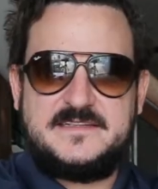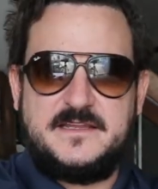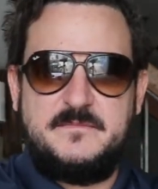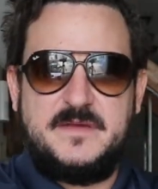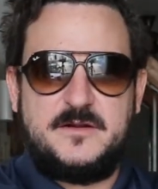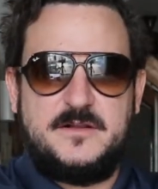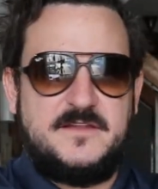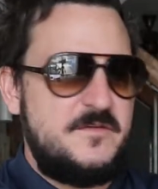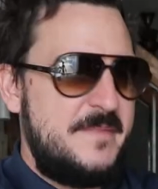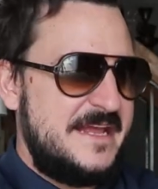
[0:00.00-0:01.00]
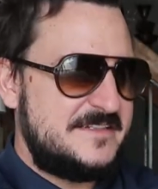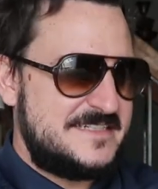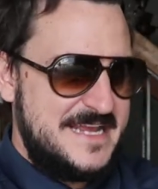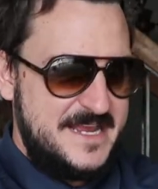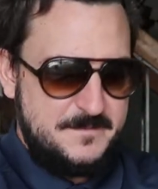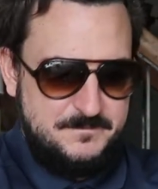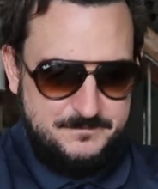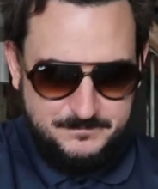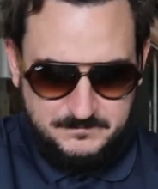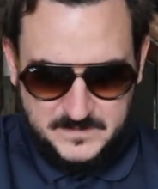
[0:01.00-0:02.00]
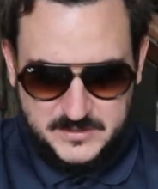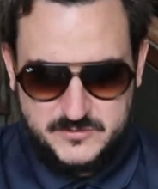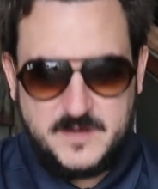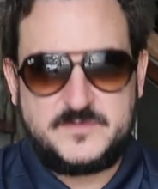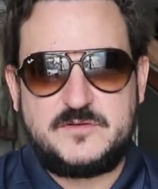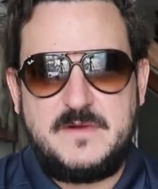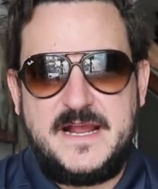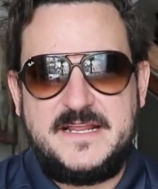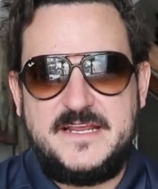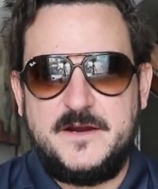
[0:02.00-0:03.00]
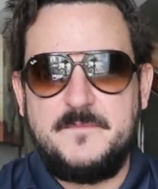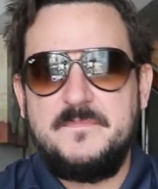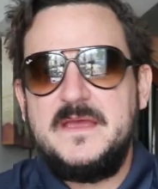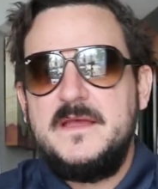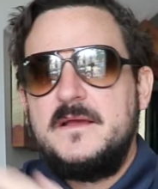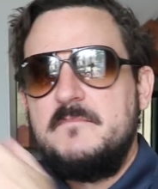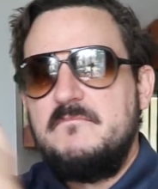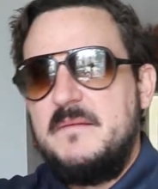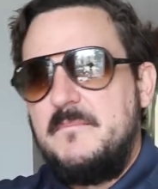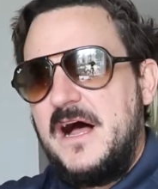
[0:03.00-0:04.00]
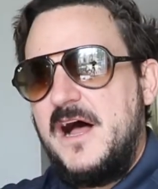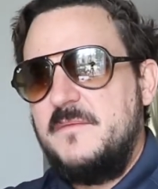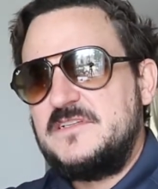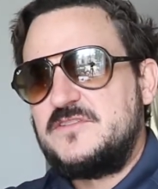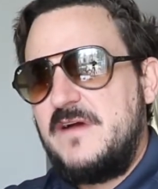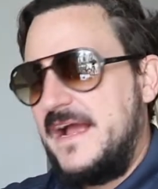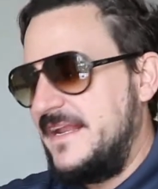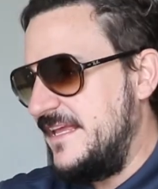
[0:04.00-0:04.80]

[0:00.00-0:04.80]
in the middle of the bandstand. The drums are right here. My mom is right